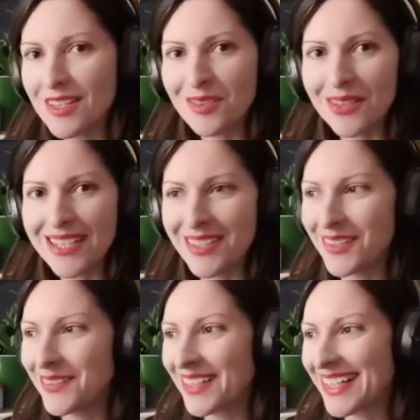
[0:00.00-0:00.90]
So let's
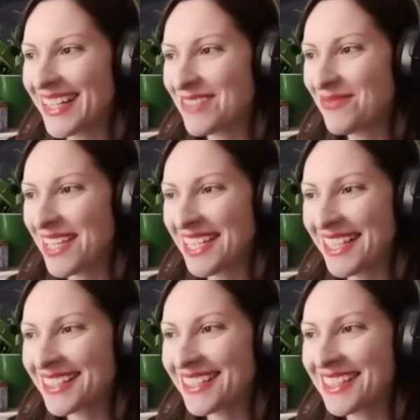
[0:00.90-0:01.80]
go quickly and
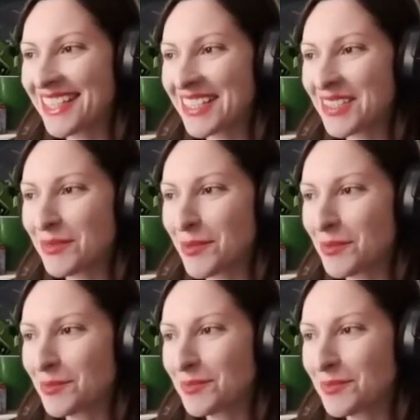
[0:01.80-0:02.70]
make it in the other
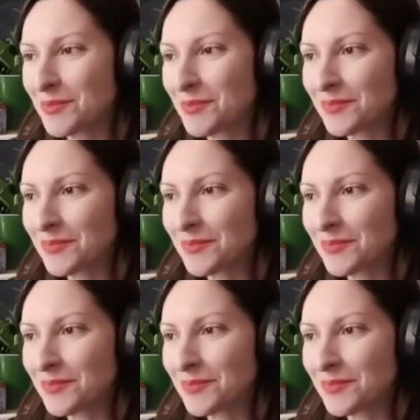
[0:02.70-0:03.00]
room.